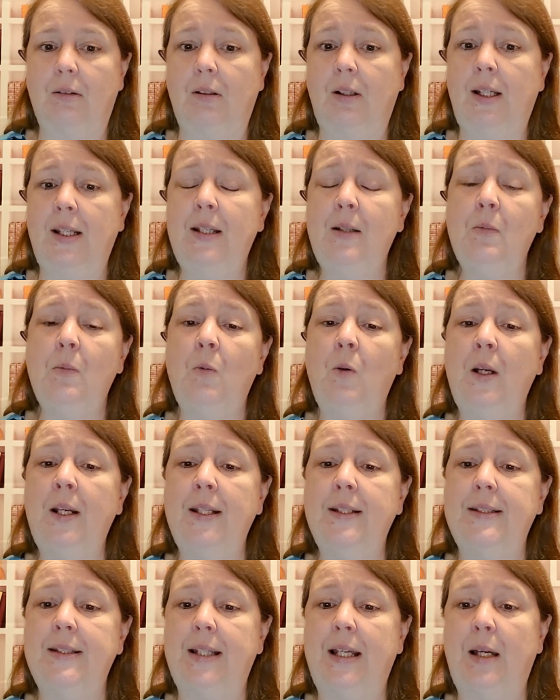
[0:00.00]
I didn't want
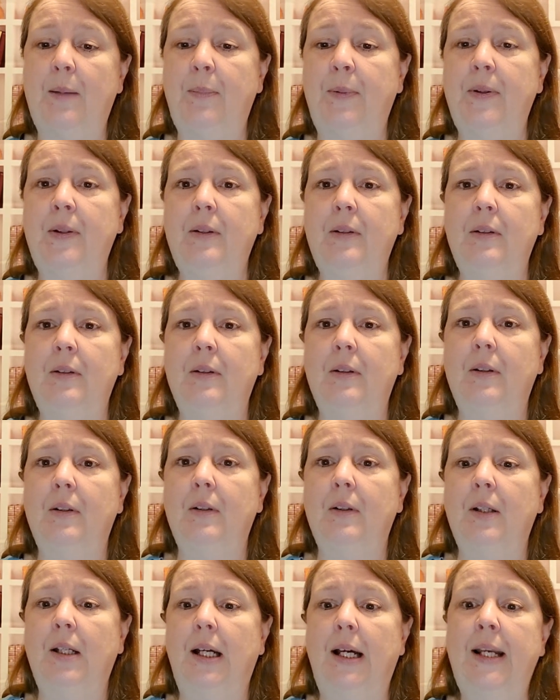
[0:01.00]
it to happen.
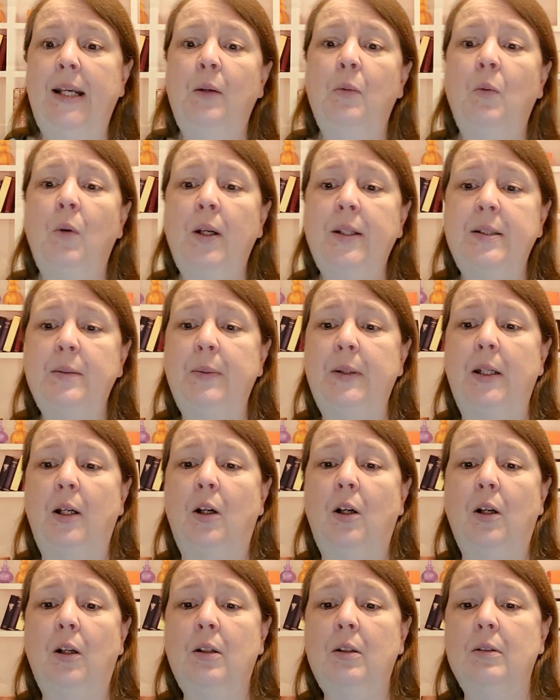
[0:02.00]
I didn't want to be
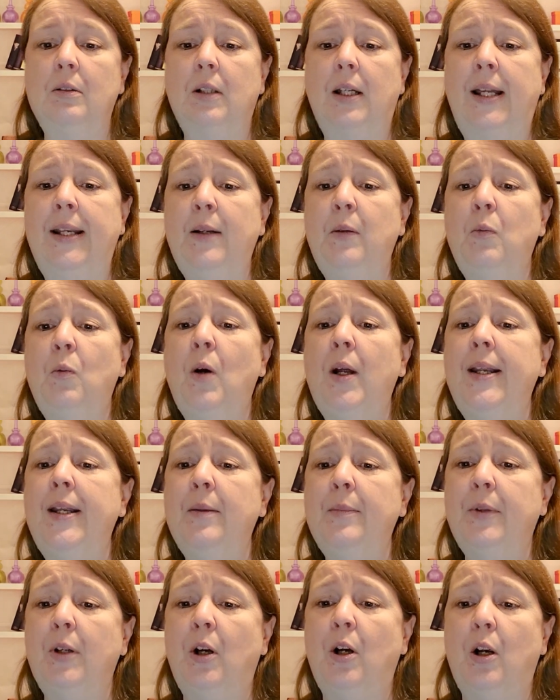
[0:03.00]
hurt. I didn't want
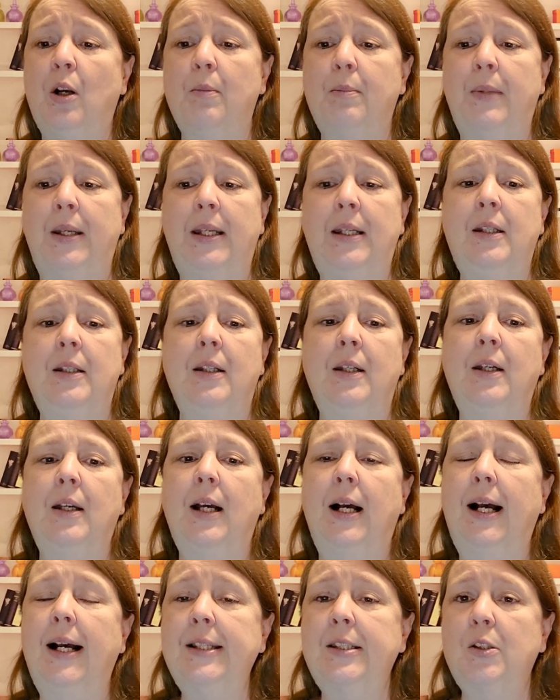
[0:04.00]
him to hurt me.
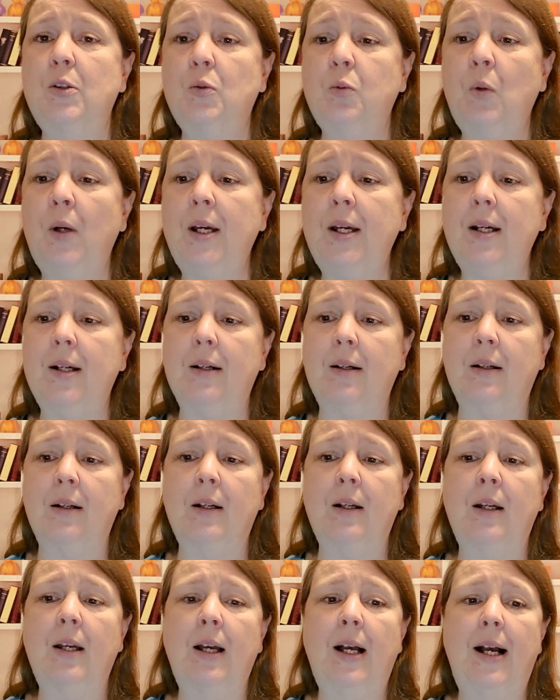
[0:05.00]
I swear.
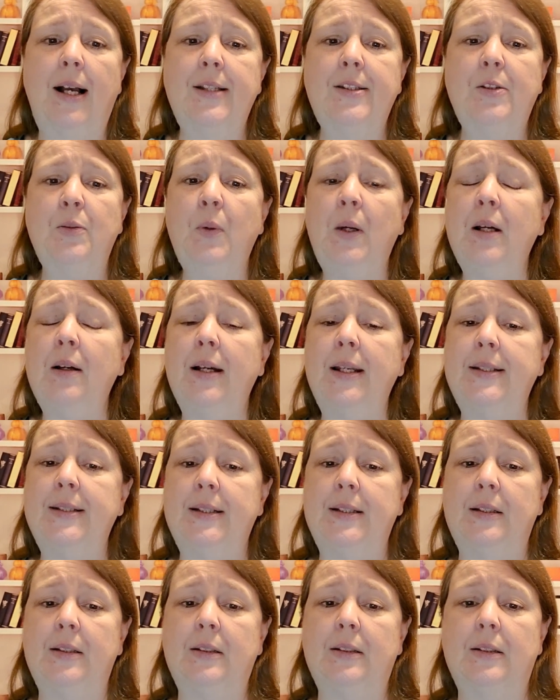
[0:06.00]
I swear I
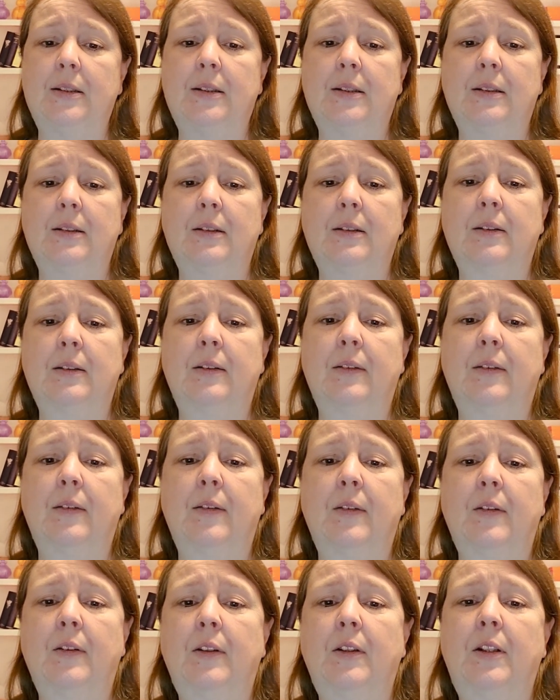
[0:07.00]
didn't.
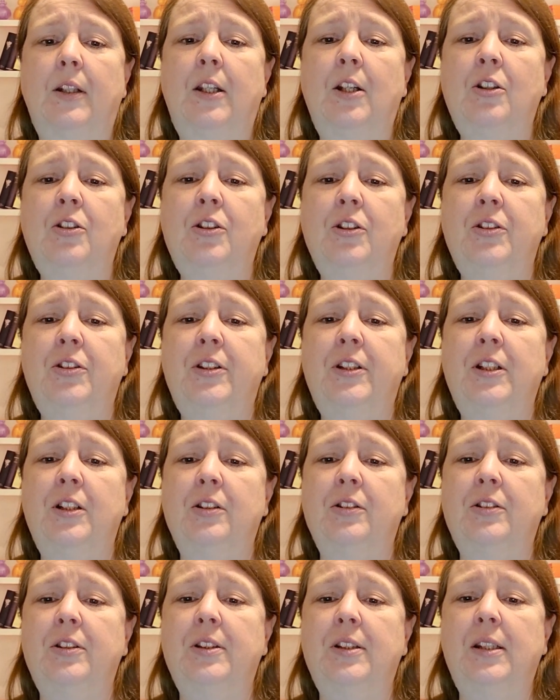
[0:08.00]
Kirsha's
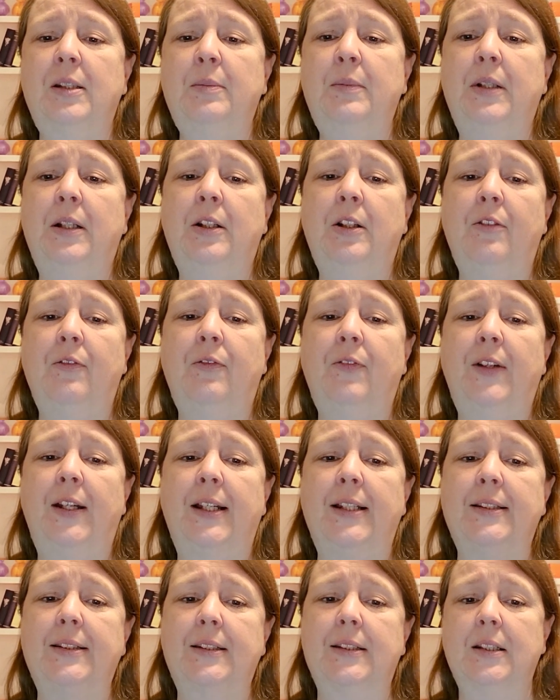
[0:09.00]
tears slipped down her
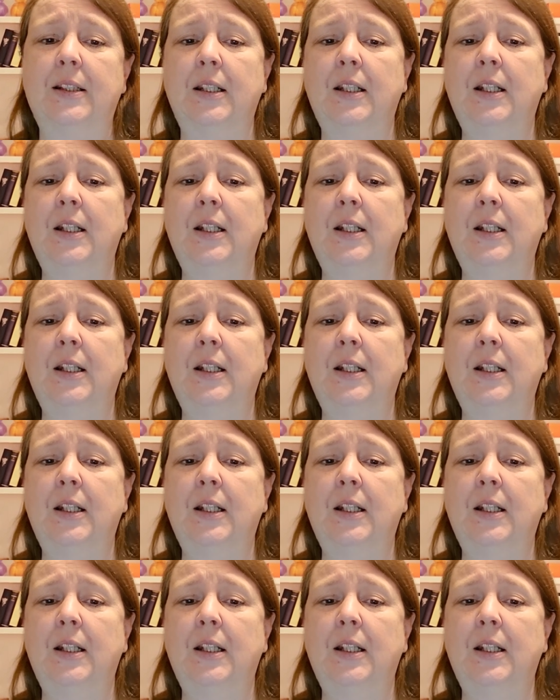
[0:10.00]
face.